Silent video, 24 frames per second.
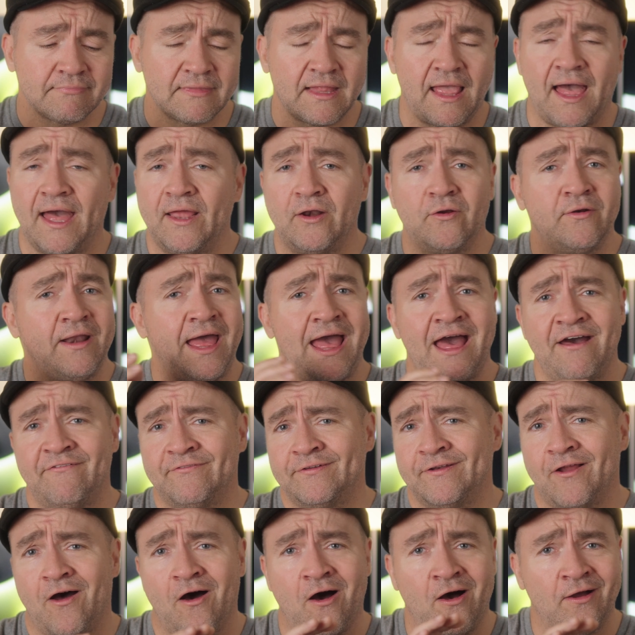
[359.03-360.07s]
I don't have
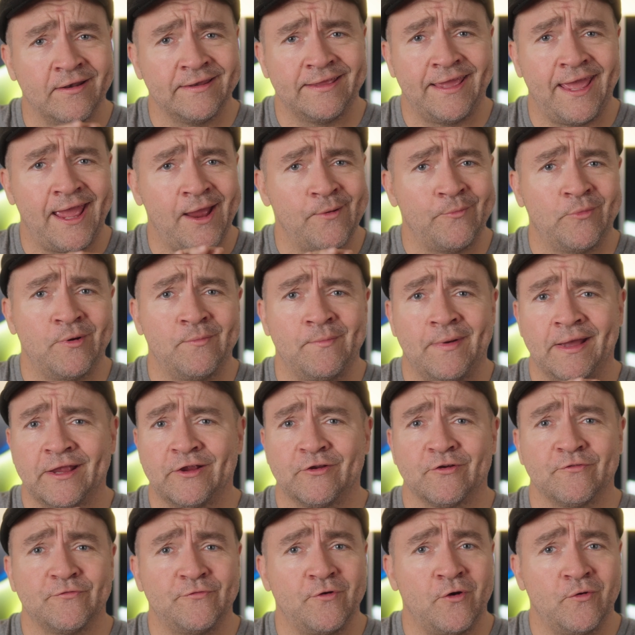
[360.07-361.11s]
an on-camera
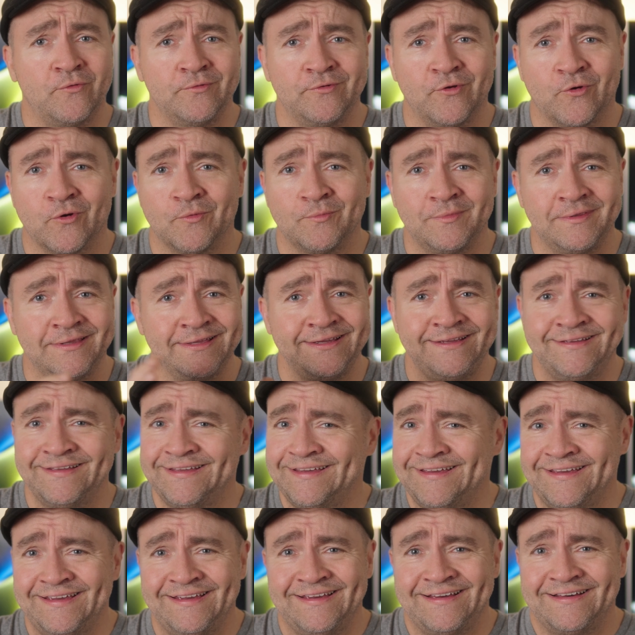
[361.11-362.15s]
microphone normally,
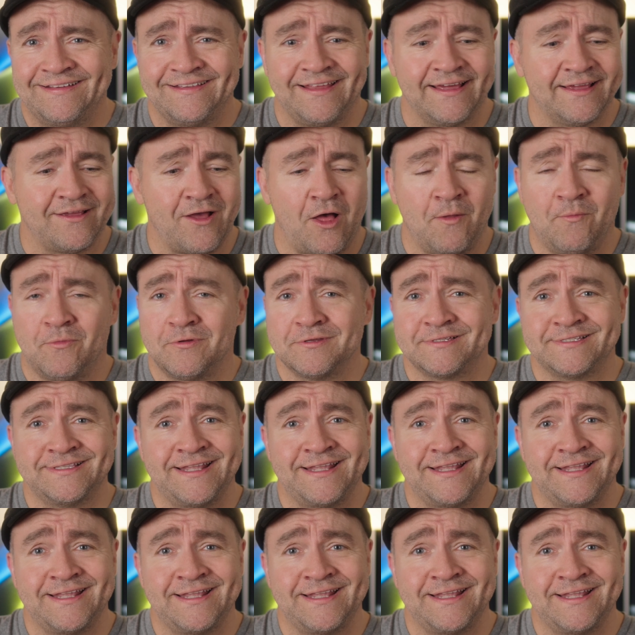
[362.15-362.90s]
like almost